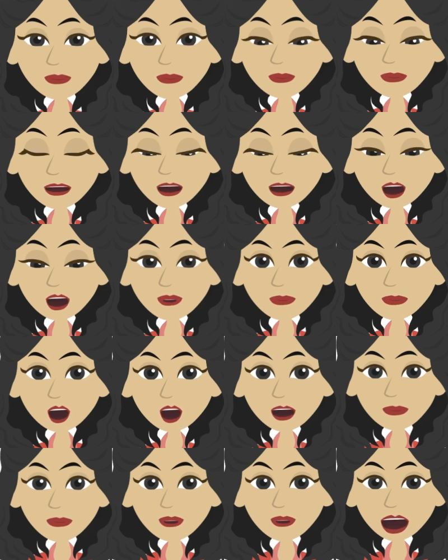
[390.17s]
clean and
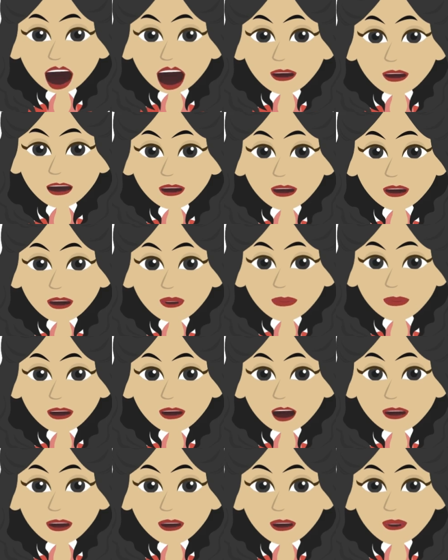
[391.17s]
safe, we need to
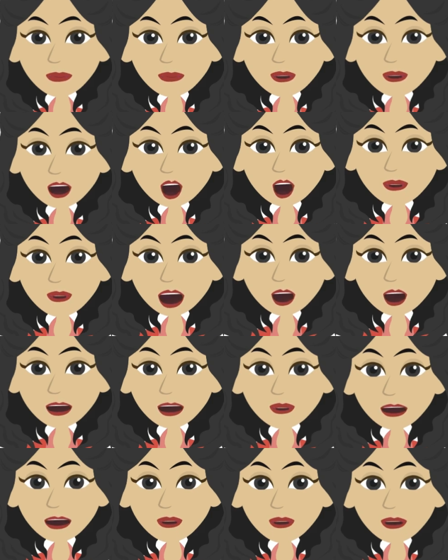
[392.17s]
understand what a
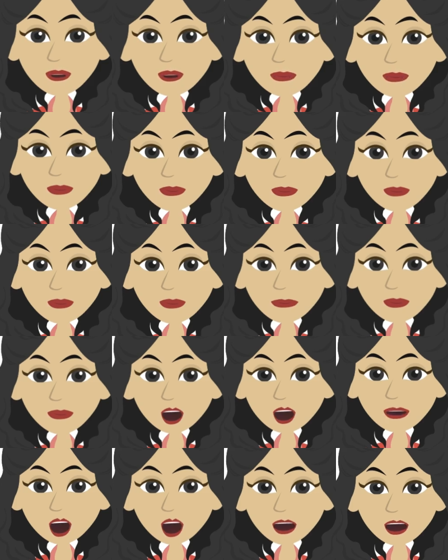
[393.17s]
watershed is.
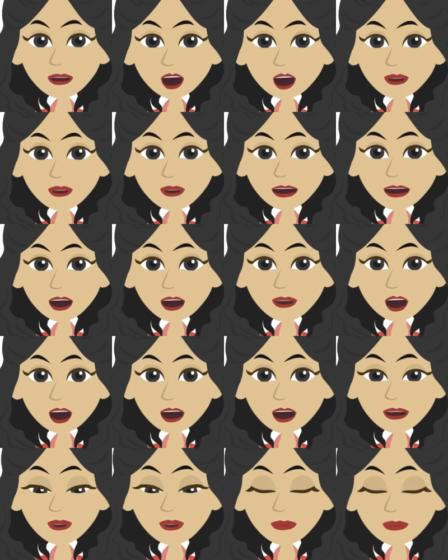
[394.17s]
This is a picture of a
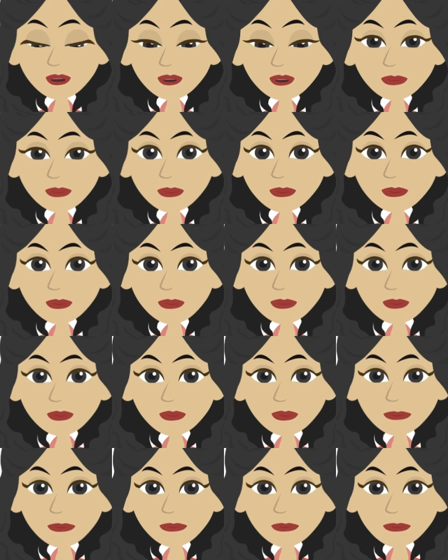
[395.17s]
watershed.
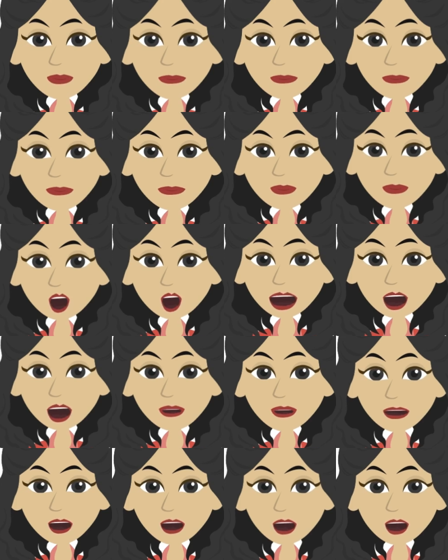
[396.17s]
All
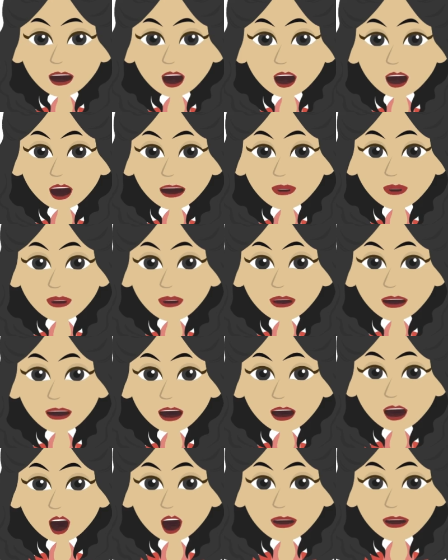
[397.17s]
the area
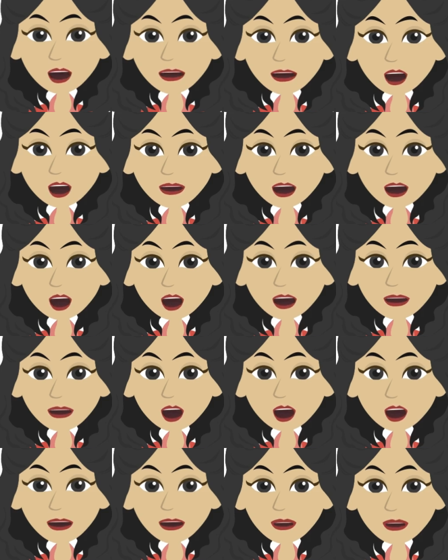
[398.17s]
surrounded by the yellow
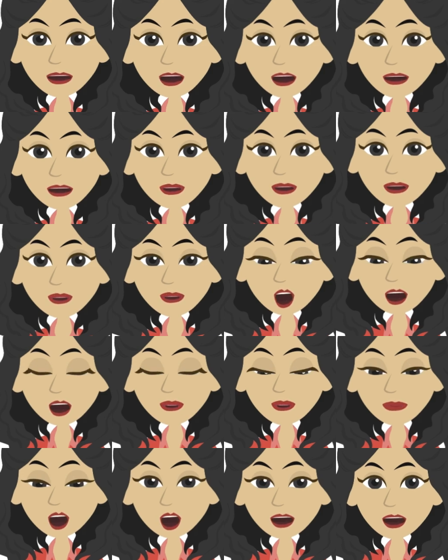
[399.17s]
dotted line
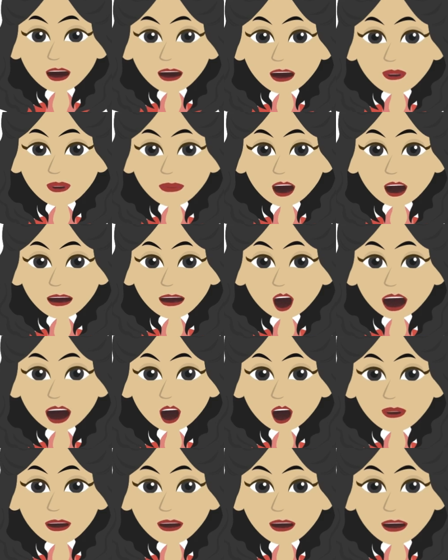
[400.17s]
leads down to the
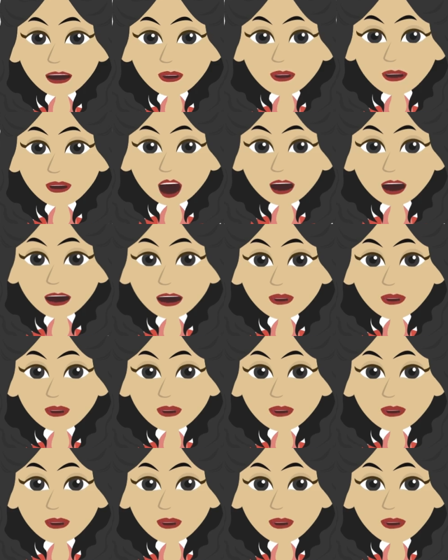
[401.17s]
large area of water